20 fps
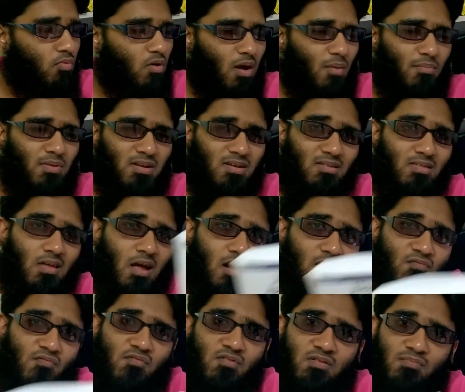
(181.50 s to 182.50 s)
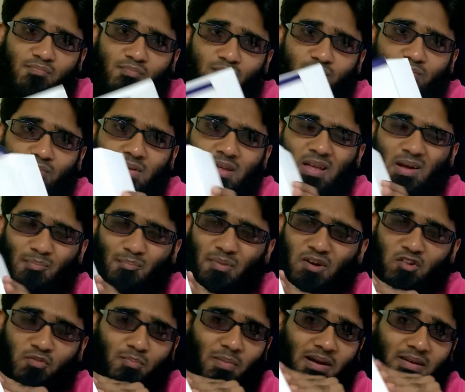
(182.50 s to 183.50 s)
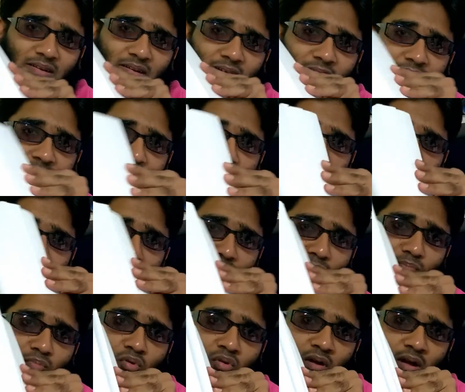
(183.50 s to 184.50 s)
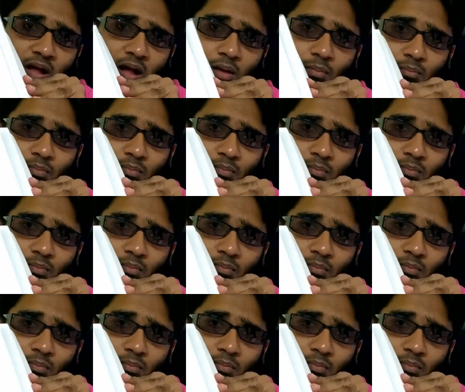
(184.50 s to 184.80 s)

book. I mean, uh, Desire much better than Dummy's book. I